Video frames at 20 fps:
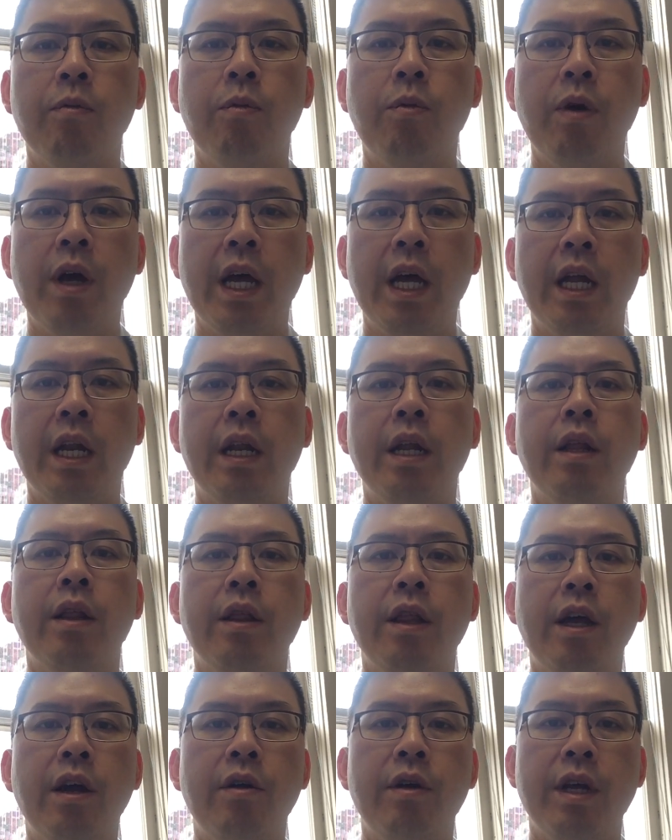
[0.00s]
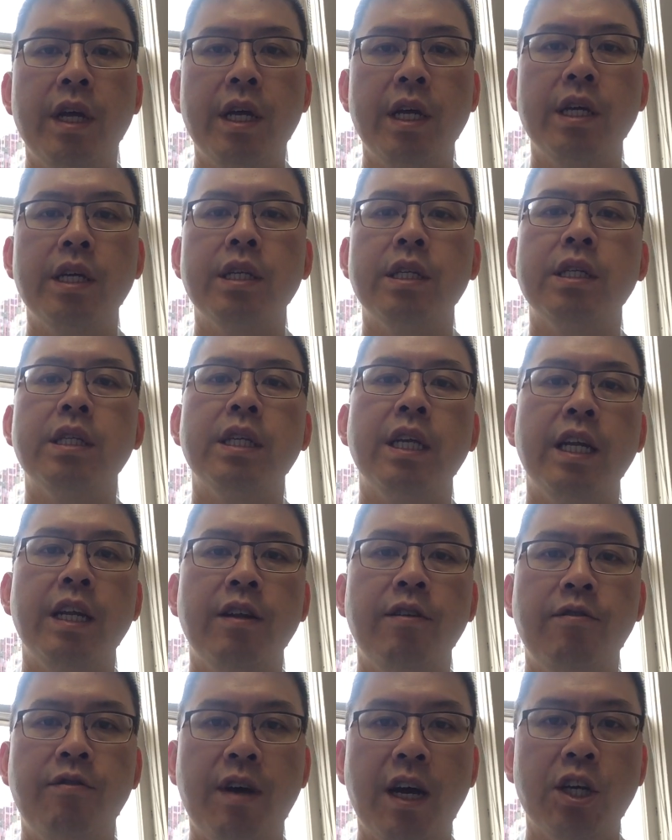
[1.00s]
when there is
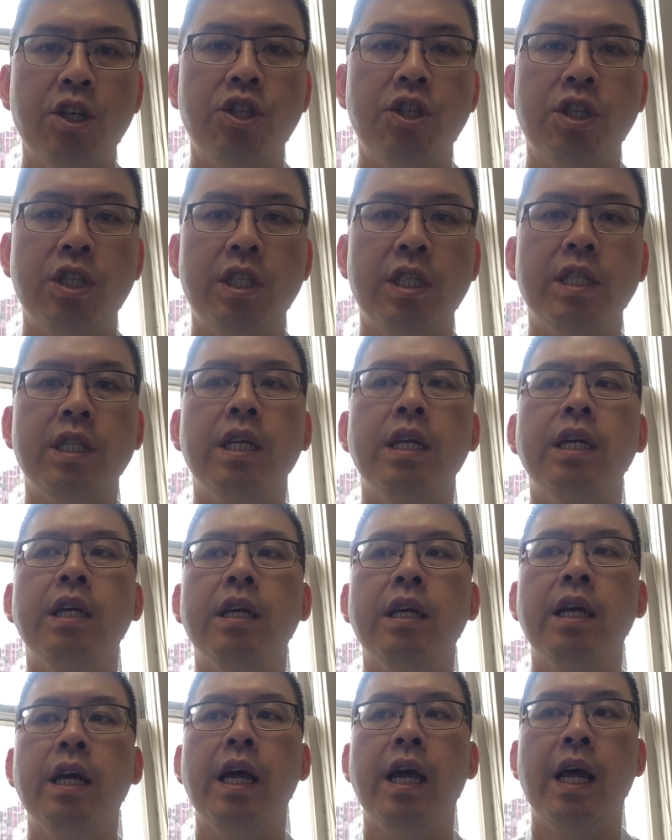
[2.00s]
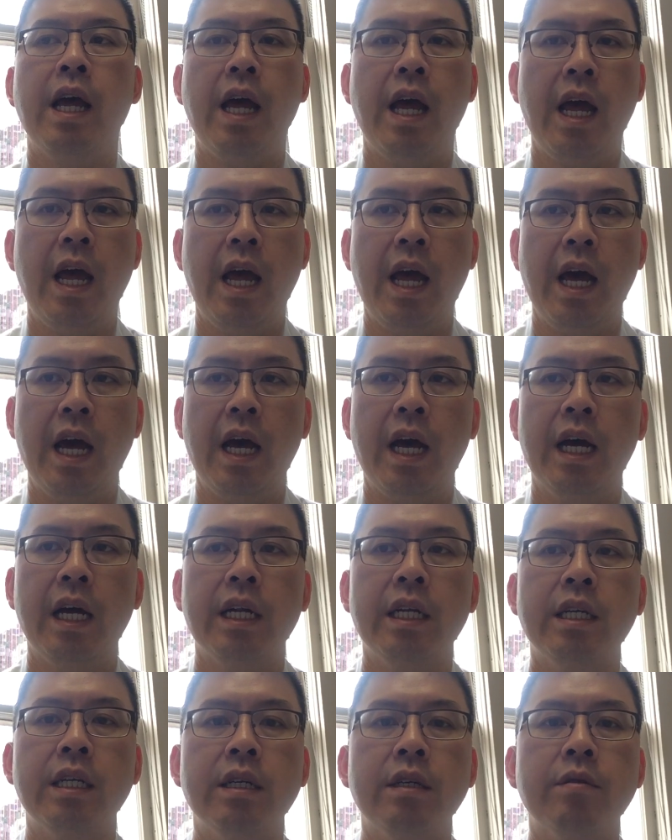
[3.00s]
an infection
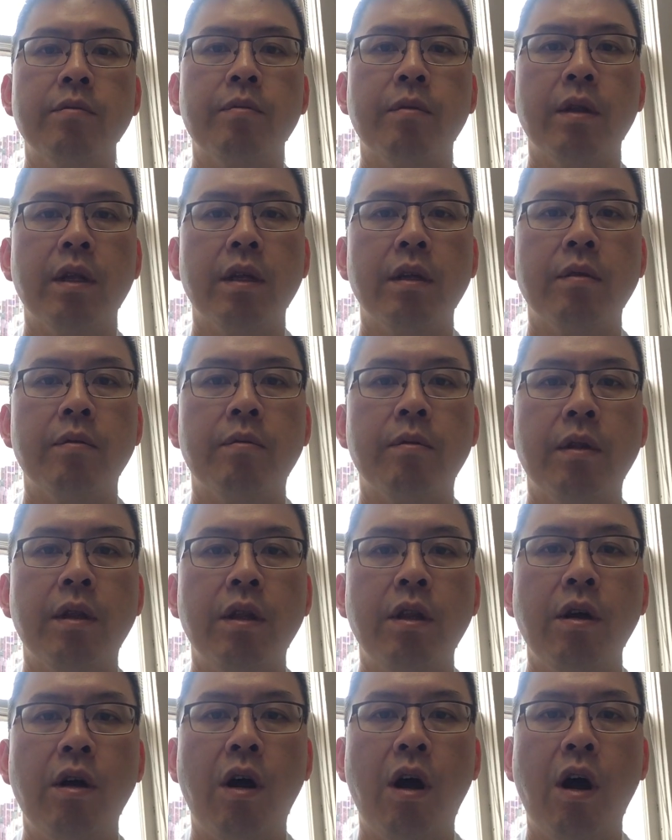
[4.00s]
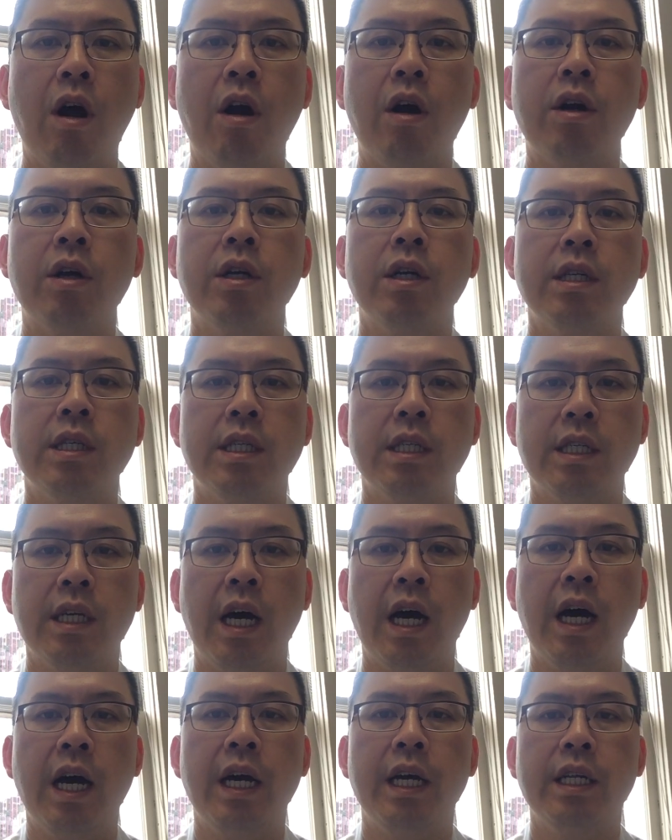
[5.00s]
and there are
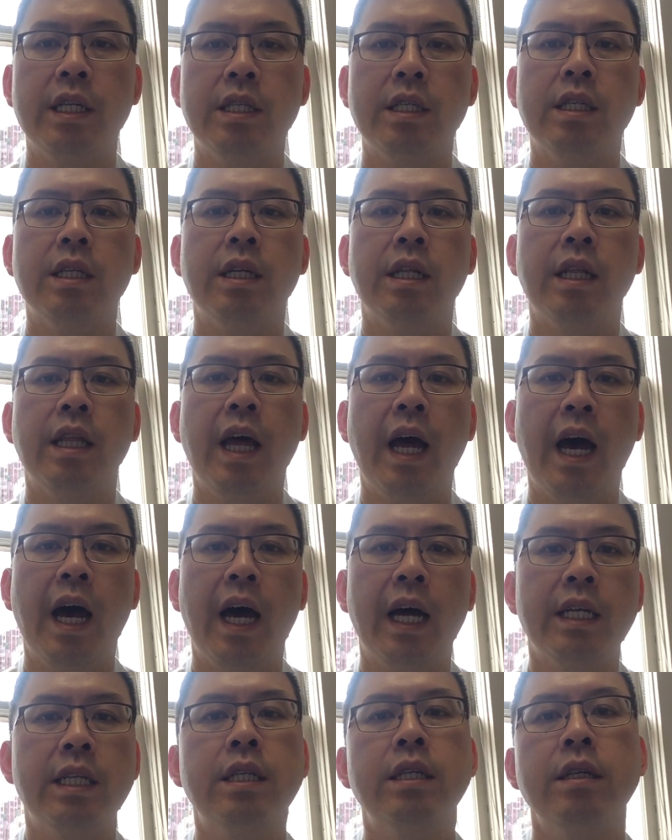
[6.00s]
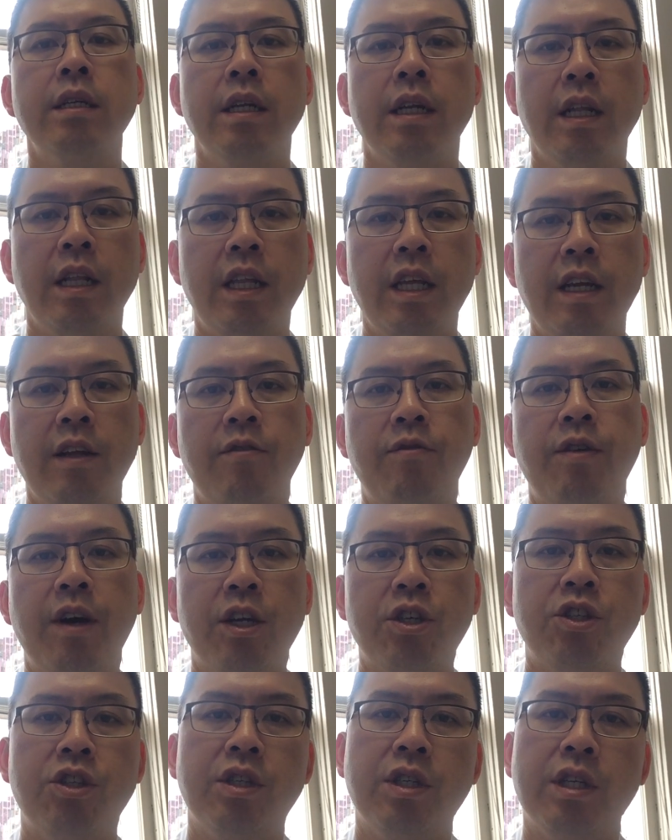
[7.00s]
signs that the
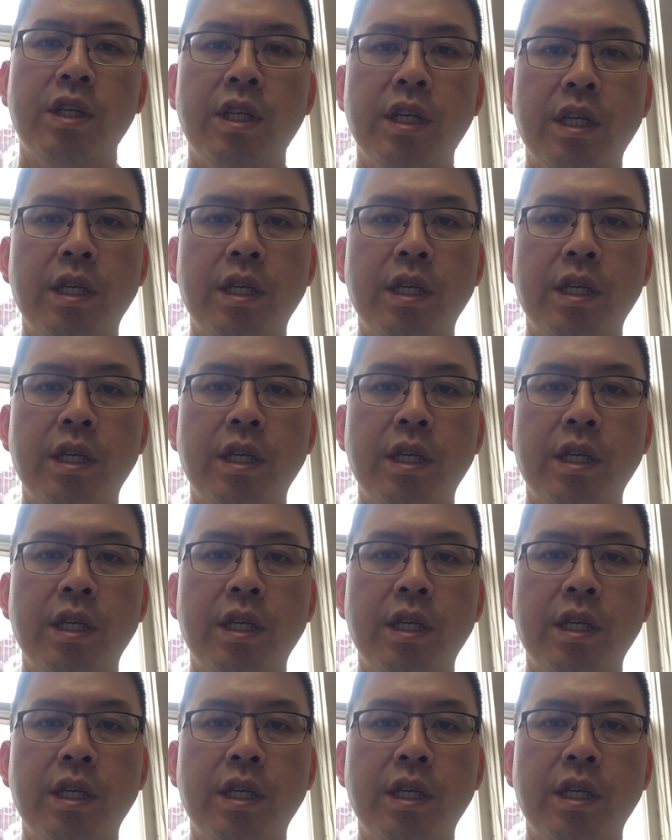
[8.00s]
infection